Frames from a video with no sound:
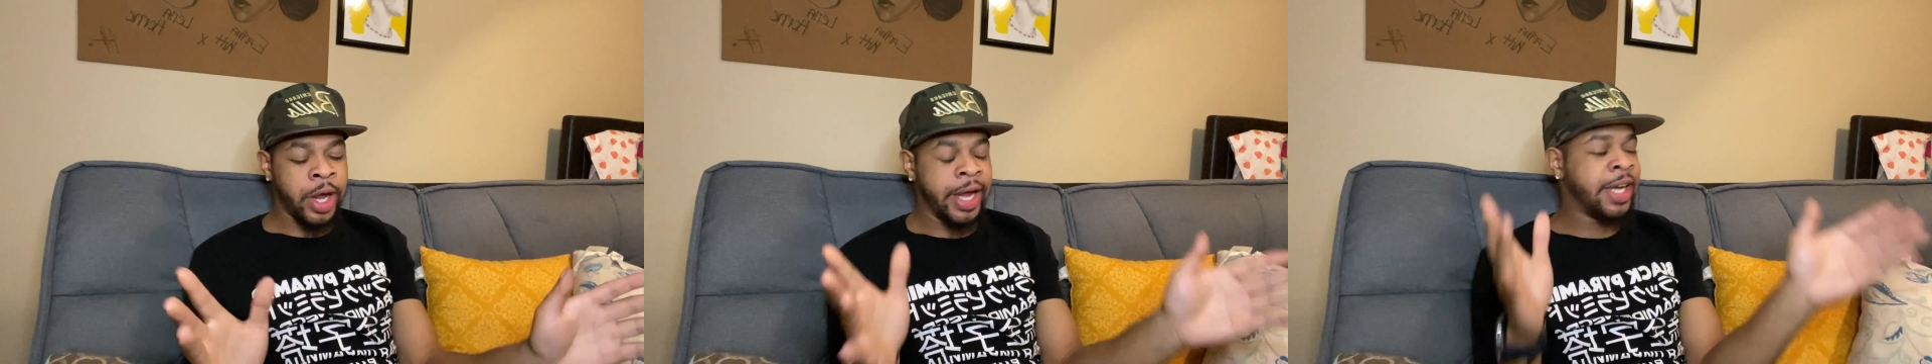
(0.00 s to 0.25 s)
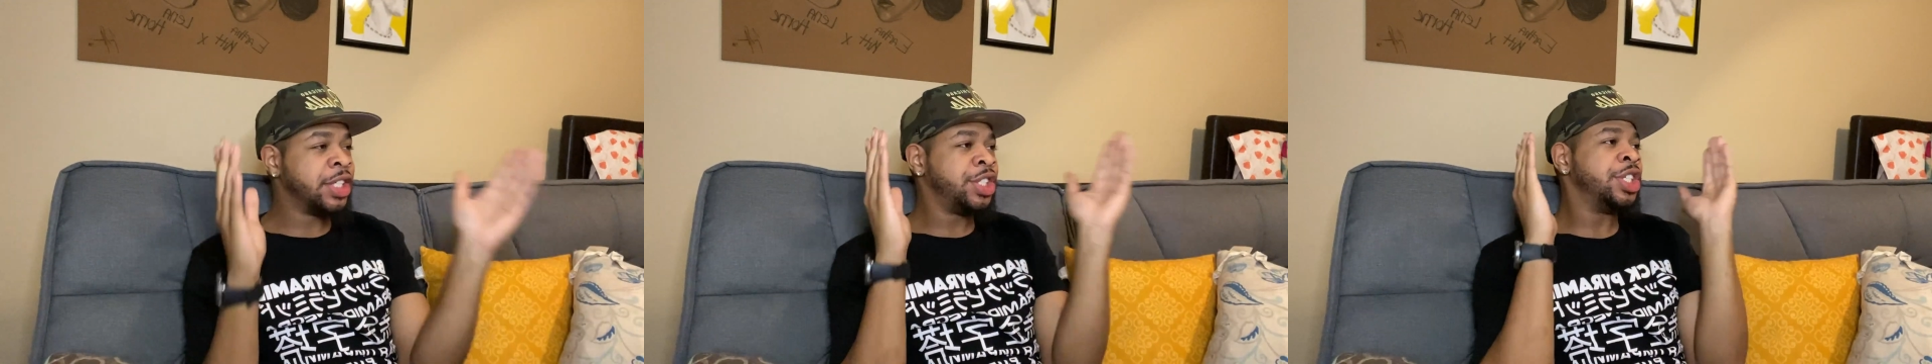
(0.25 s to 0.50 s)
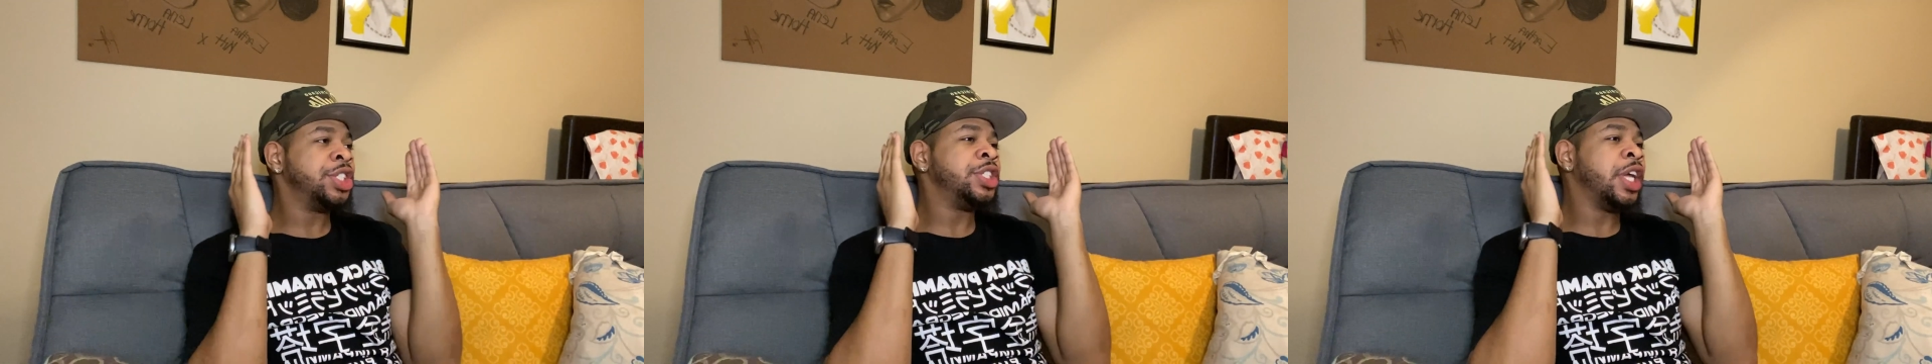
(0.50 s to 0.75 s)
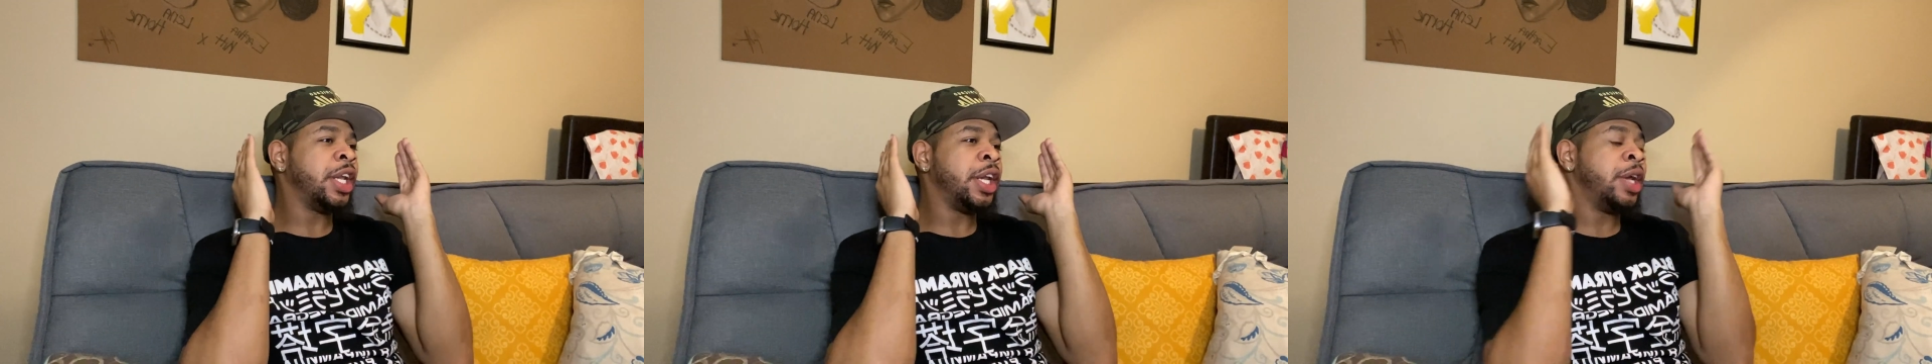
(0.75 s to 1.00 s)
It's just
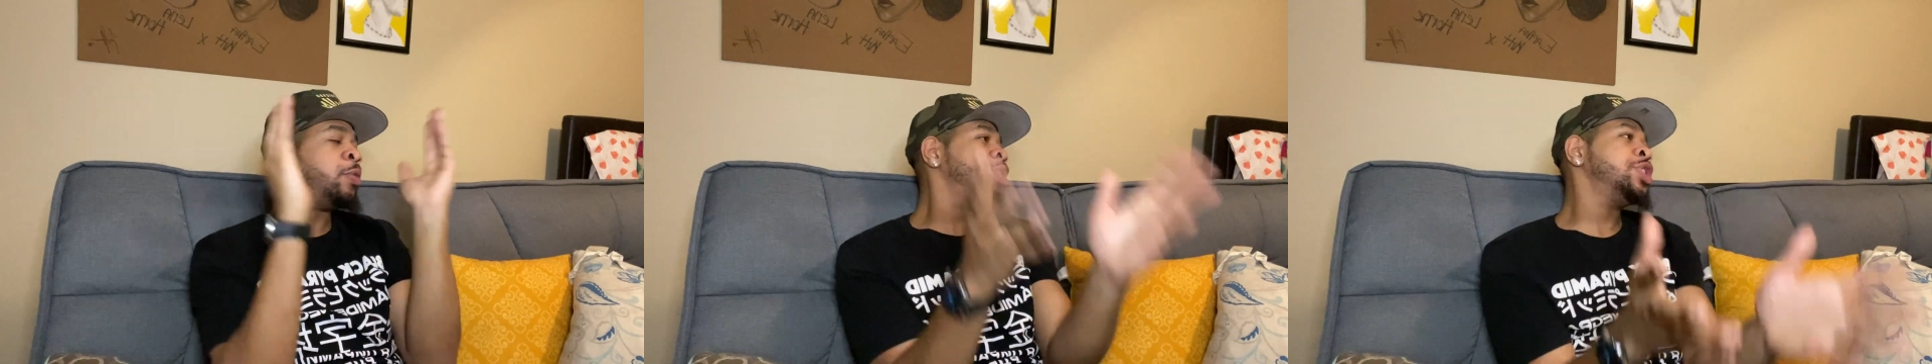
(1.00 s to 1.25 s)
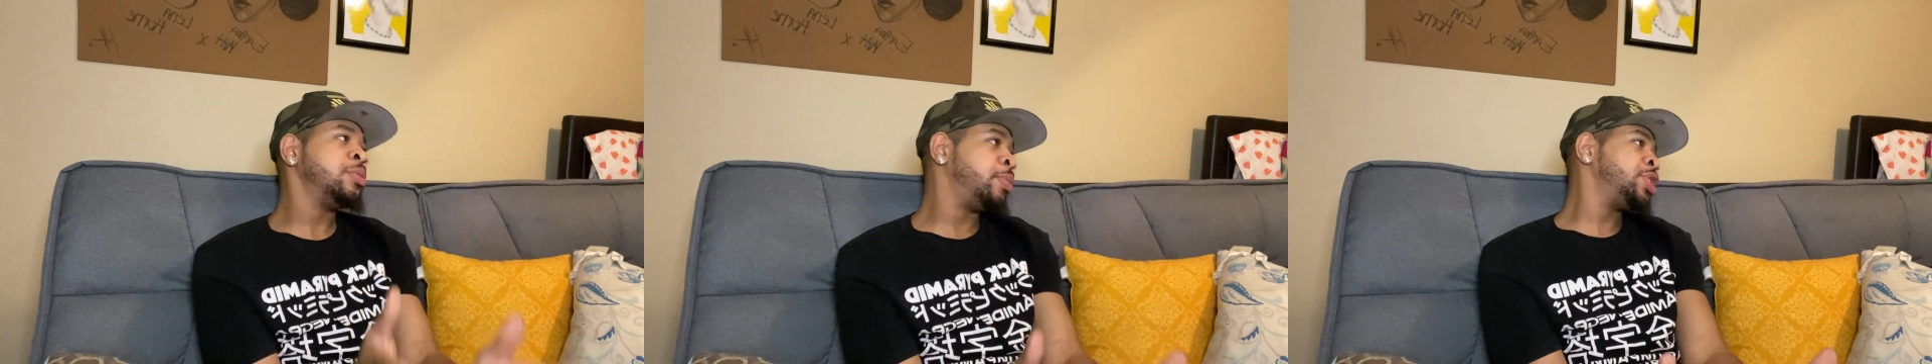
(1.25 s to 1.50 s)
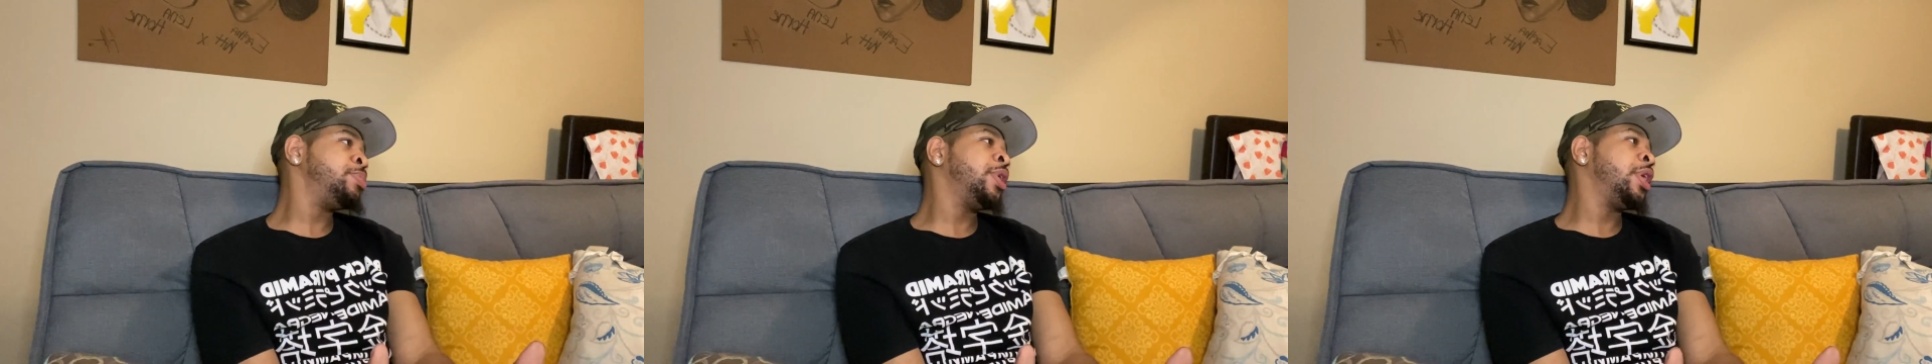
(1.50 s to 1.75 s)
that it was just a much better